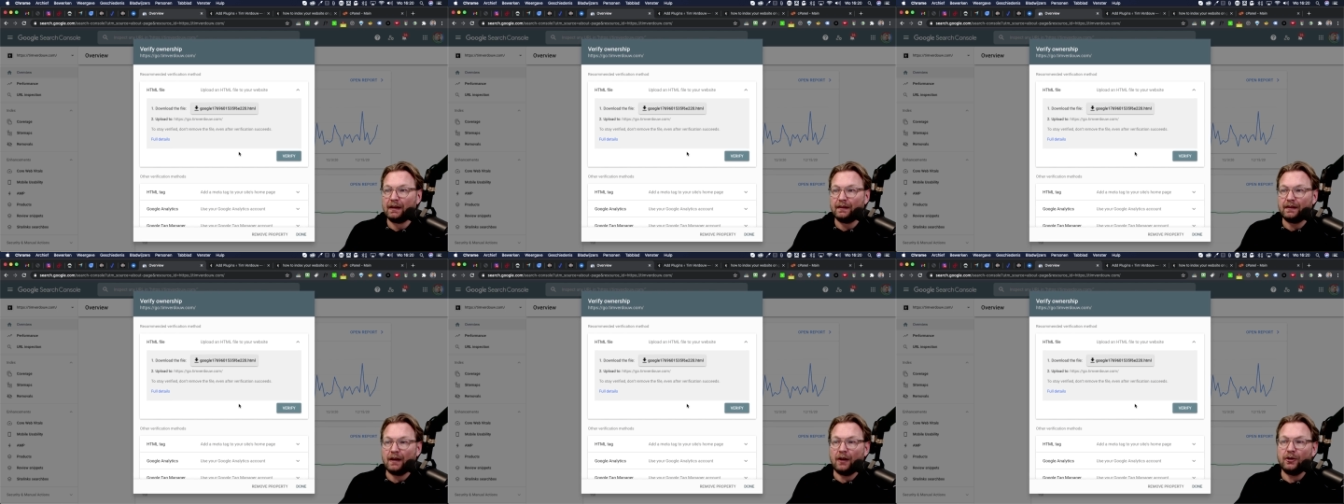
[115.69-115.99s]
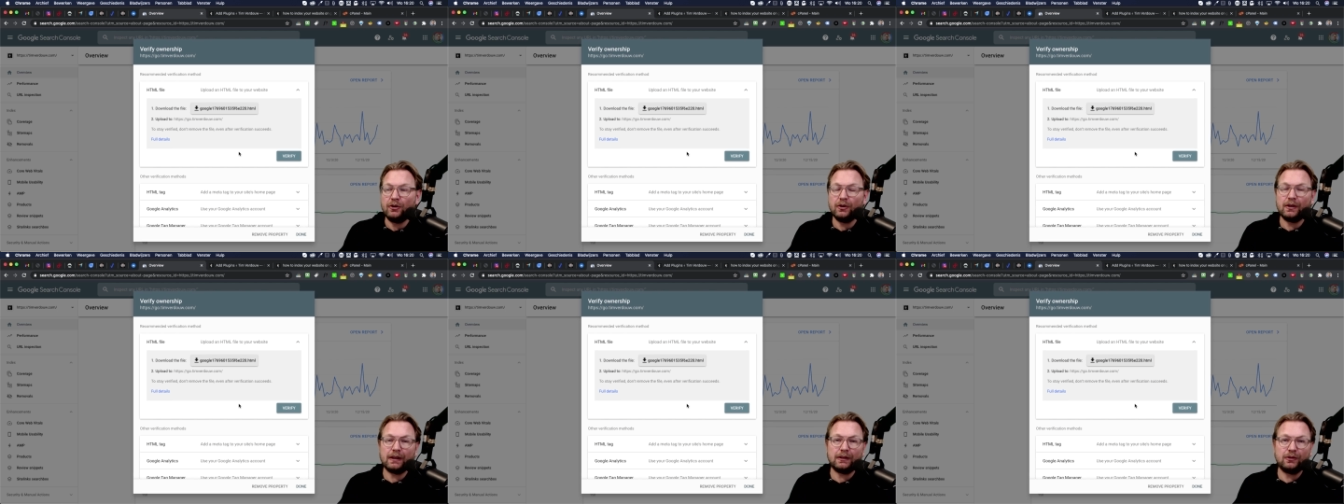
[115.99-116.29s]
Now,
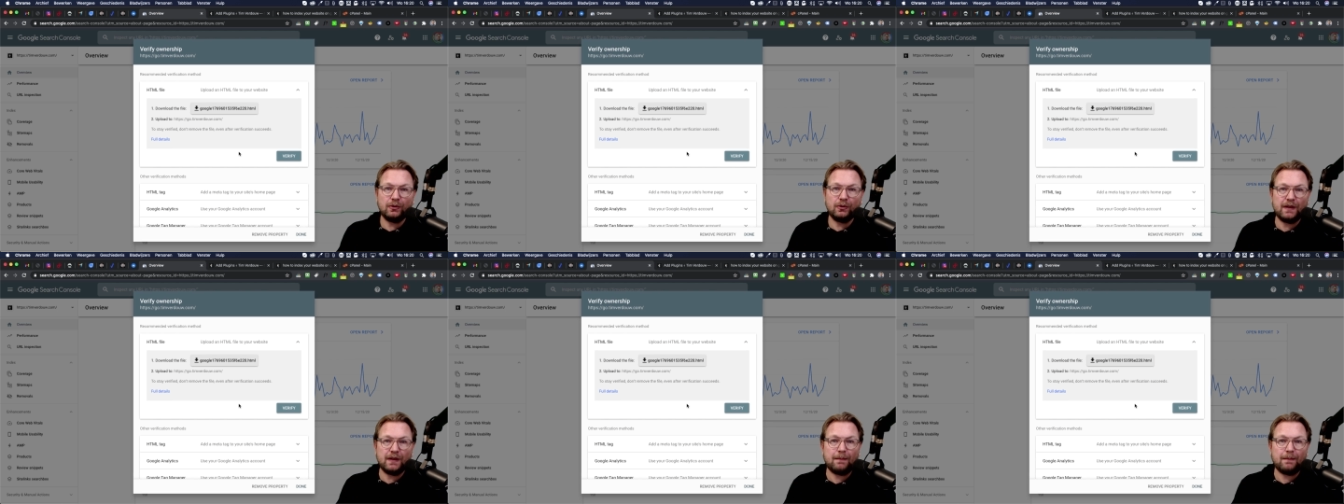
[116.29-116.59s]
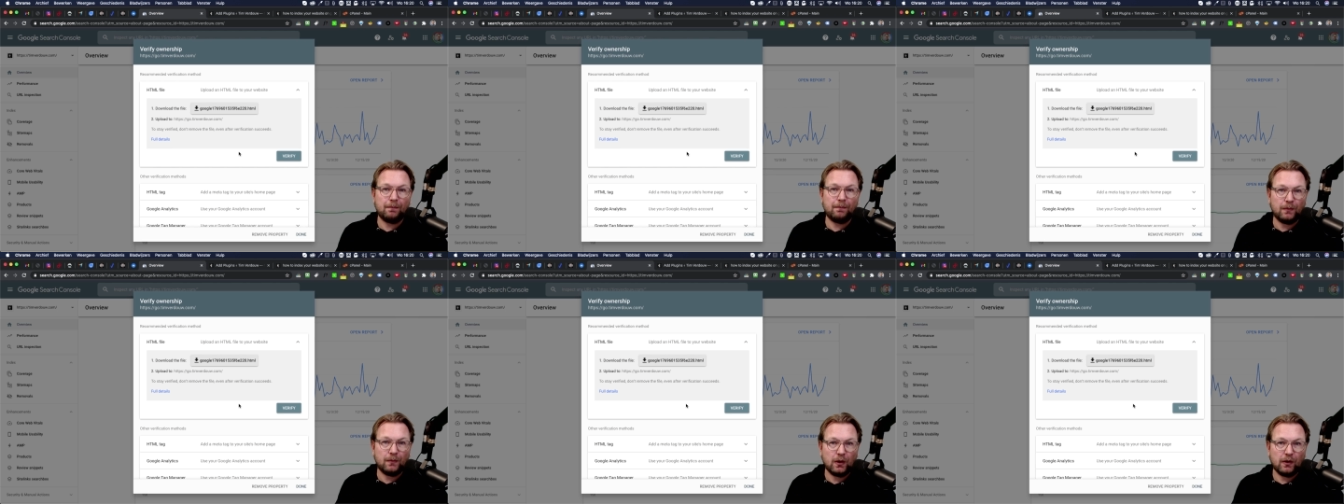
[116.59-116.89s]
you can do
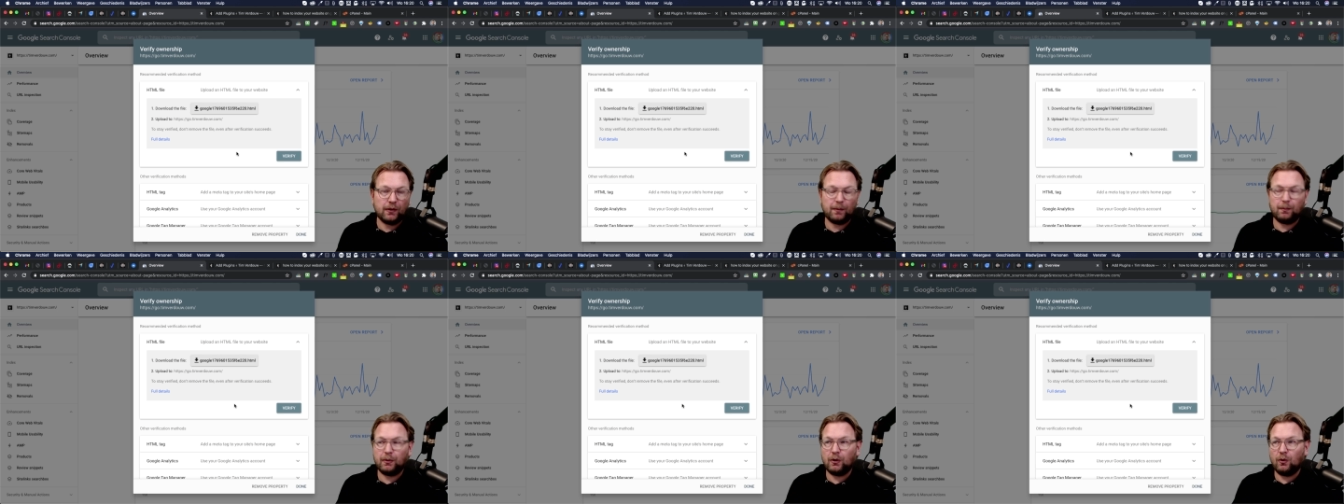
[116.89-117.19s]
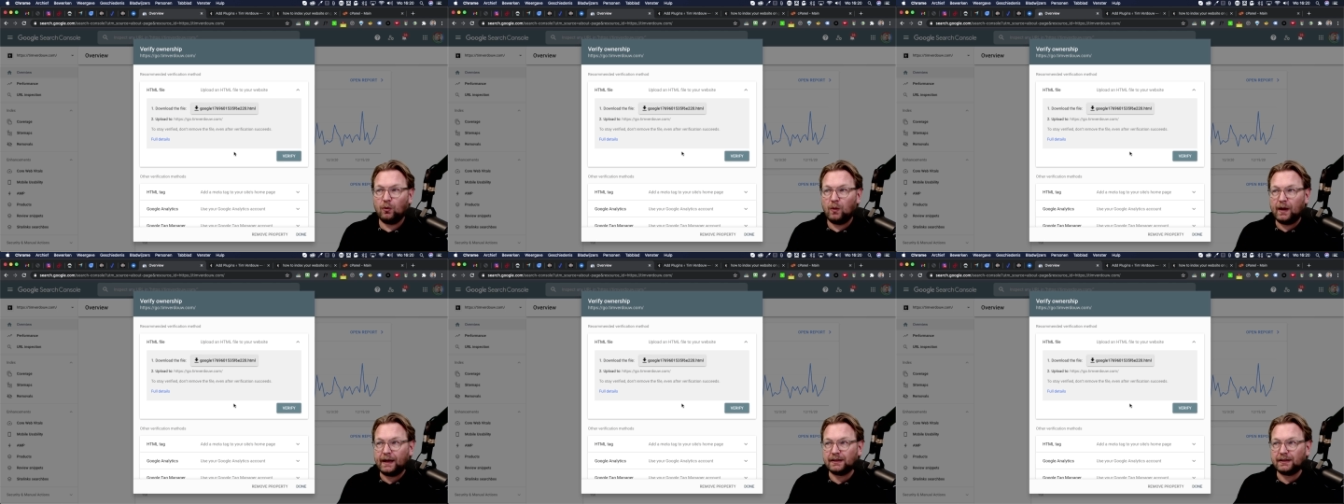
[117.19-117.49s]
that
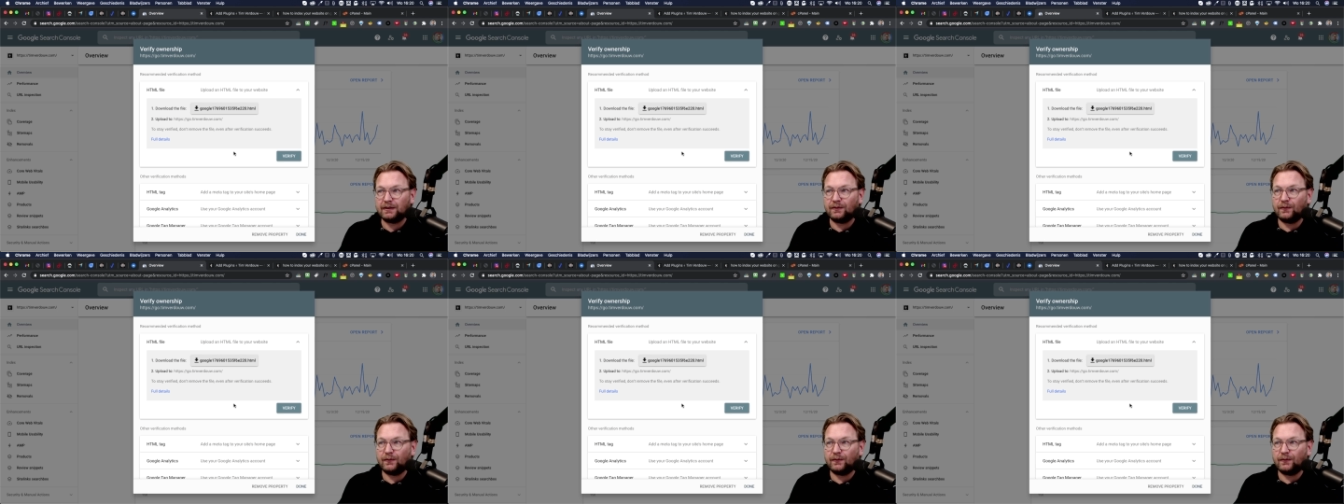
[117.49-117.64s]
multiple ways.